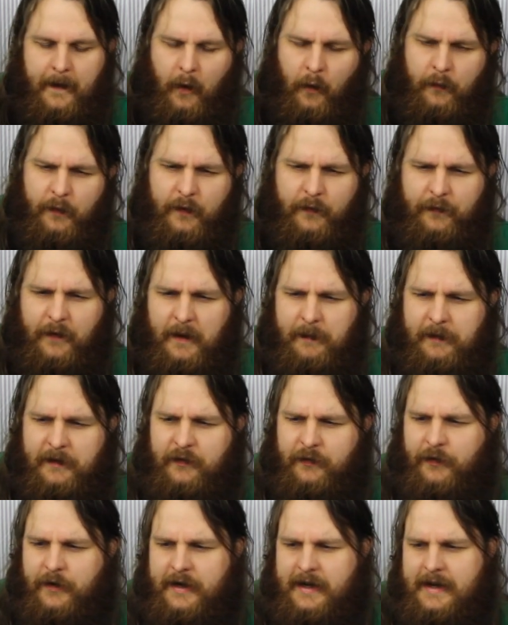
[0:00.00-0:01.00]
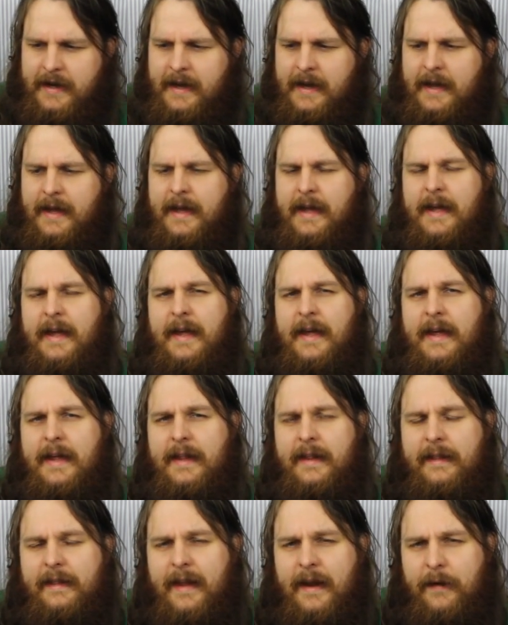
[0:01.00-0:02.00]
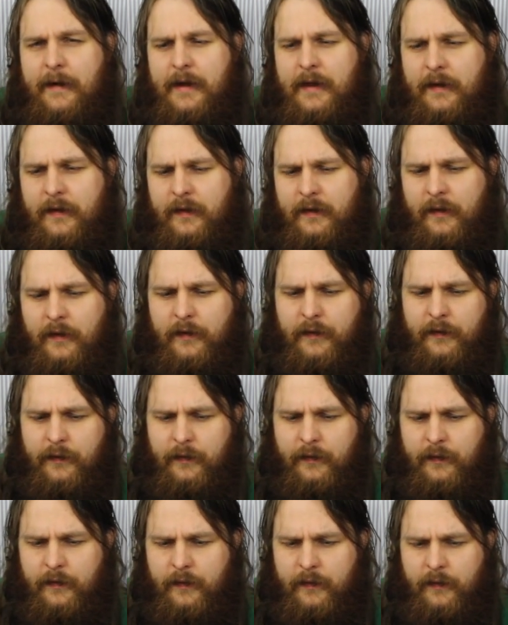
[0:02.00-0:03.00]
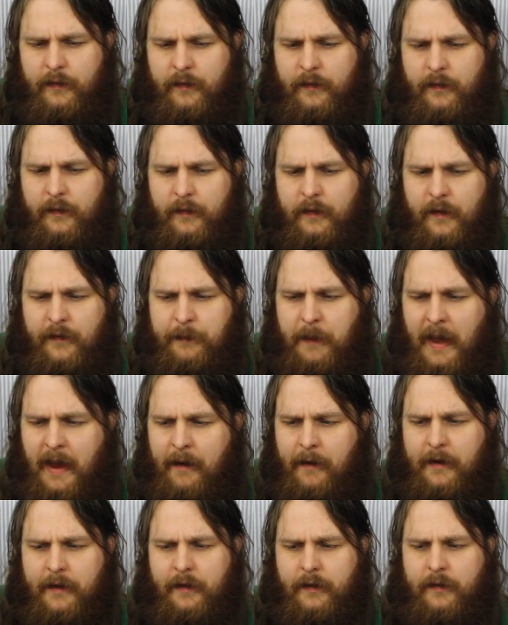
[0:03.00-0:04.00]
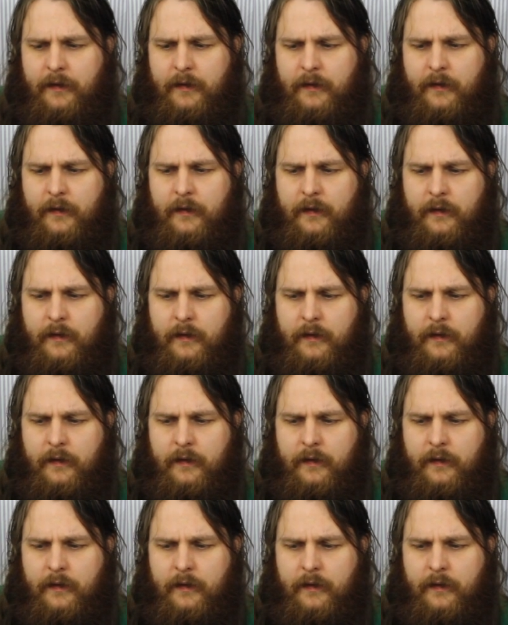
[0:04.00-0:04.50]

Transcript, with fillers: On this family tree, there is the parents